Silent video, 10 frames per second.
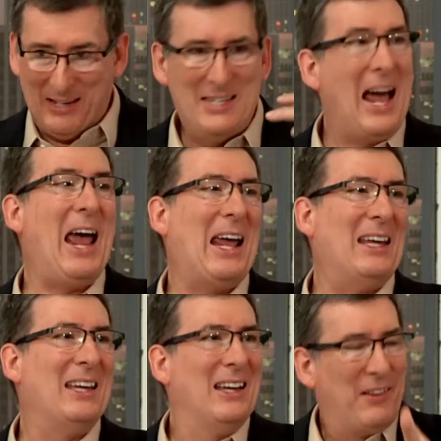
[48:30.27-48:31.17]

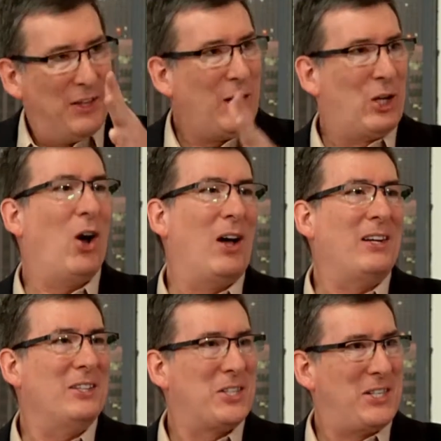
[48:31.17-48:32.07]
day that God
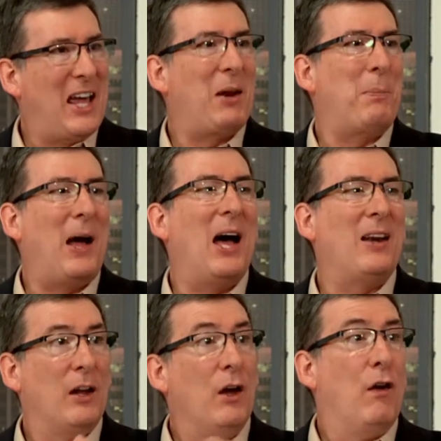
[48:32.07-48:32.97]
has set
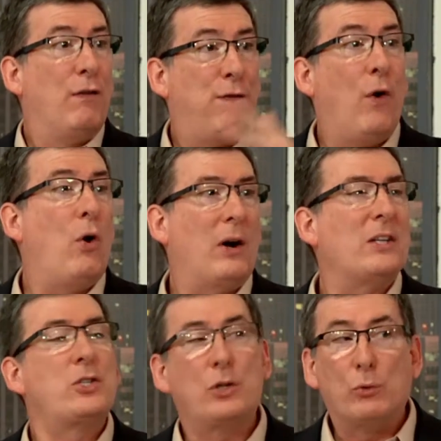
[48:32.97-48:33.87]
apart for
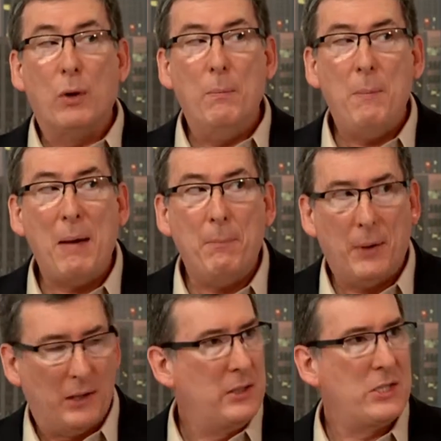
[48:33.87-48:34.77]
us to
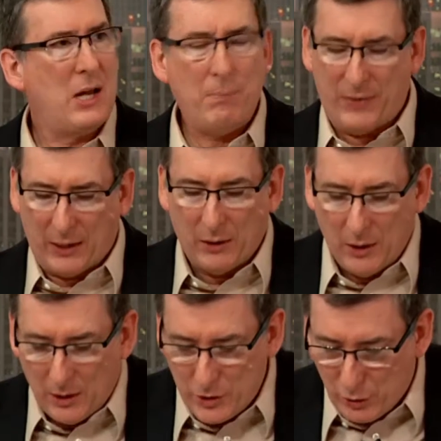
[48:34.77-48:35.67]
remember something,
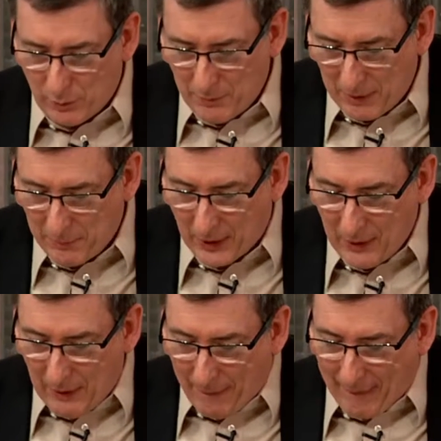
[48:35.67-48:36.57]
to remember.
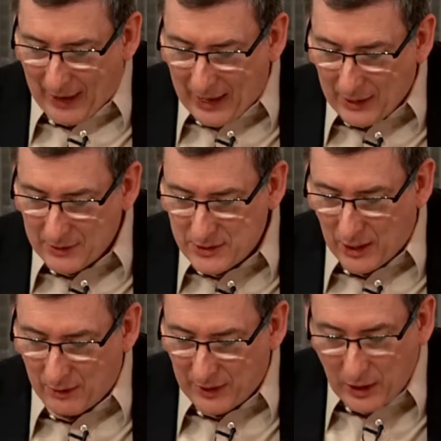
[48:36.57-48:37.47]
And
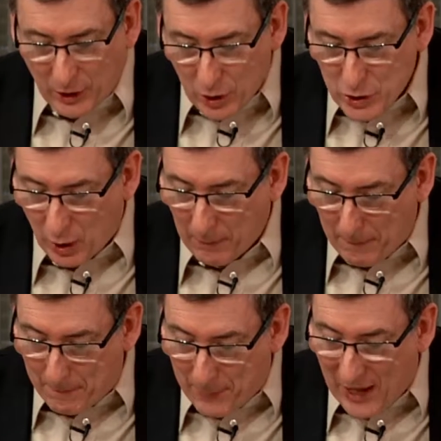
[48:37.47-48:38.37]
then it goes on.
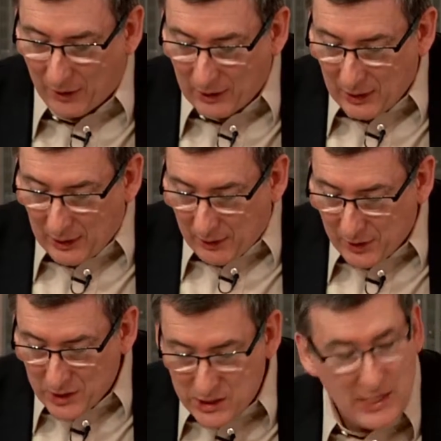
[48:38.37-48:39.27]
But
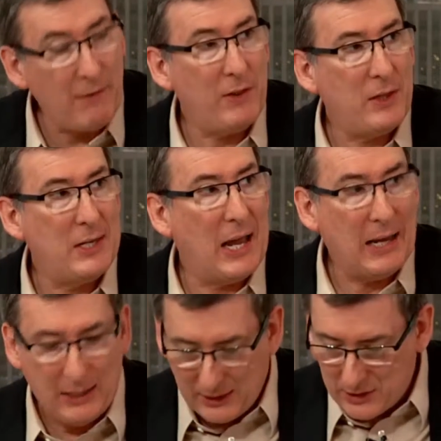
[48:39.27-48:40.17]
the seventh
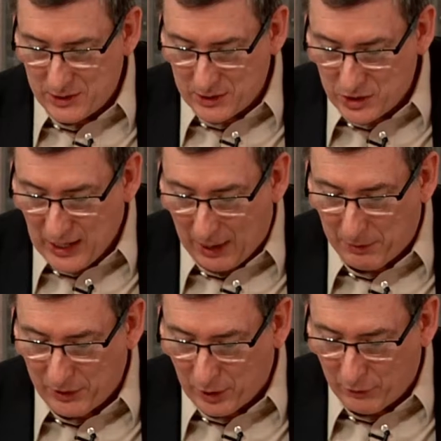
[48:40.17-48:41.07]
day is the
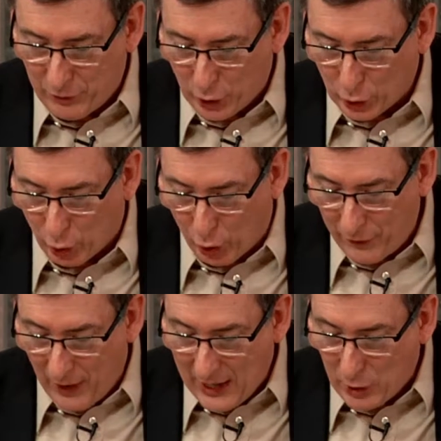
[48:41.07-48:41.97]
Sabbath of the Lord
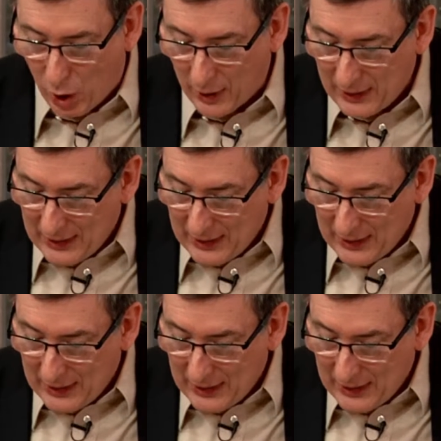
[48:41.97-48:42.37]
thy God.